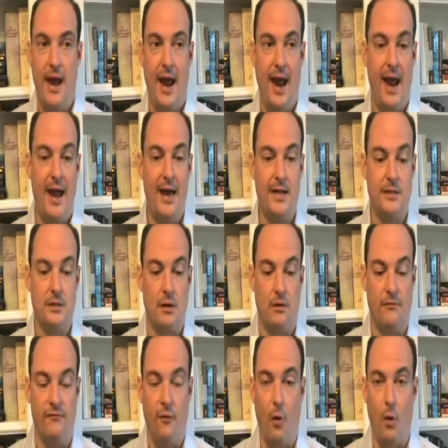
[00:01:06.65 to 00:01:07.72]
And
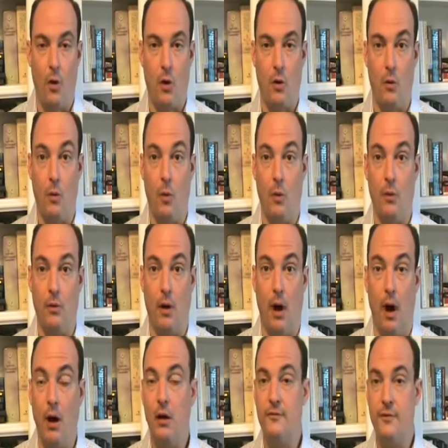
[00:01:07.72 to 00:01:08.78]
for
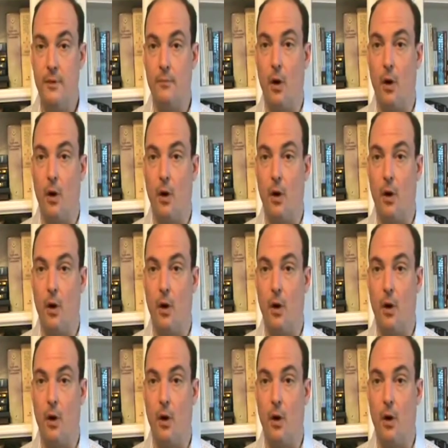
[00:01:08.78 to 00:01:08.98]
all of your